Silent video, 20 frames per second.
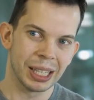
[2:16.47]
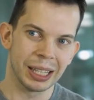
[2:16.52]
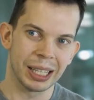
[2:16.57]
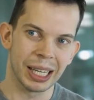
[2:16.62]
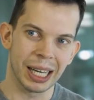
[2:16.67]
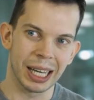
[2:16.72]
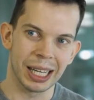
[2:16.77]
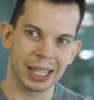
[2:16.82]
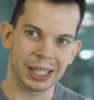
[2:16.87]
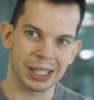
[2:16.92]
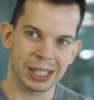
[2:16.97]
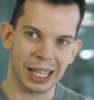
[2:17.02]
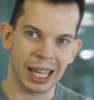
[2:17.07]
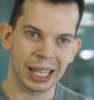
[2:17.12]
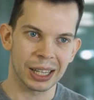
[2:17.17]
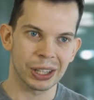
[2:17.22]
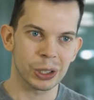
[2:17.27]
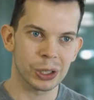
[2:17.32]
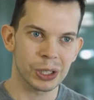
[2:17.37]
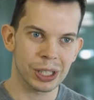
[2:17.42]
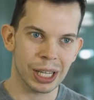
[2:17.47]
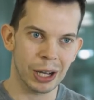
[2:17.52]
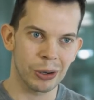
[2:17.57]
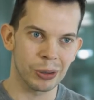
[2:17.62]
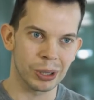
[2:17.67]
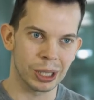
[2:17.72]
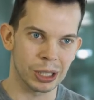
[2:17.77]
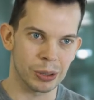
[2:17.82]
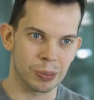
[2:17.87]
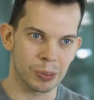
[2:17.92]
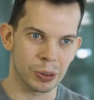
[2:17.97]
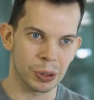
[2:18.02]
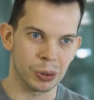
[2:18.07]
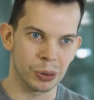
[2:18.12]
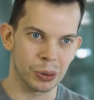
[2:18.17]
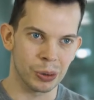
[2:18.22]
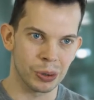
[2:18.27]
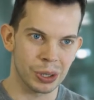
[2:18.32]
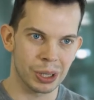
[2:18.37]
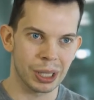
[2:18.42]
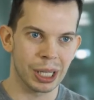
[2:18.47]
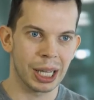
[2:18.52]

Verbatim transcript: the standards, how it is produced,